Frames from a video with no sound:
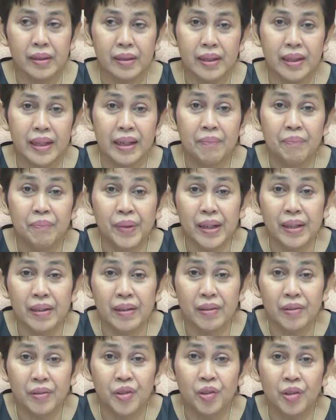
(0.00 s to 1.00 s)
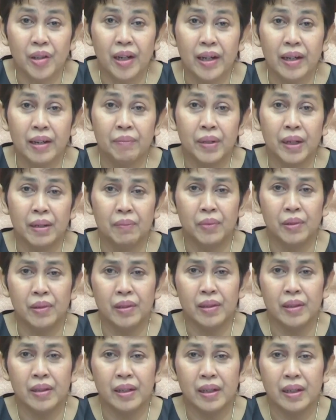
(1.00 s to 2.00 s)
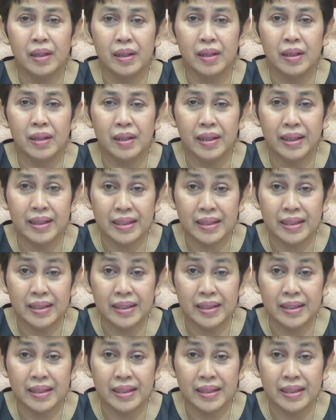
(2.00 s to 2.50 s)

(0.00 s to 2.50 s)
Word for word: The impact of Cukai Makmur uh,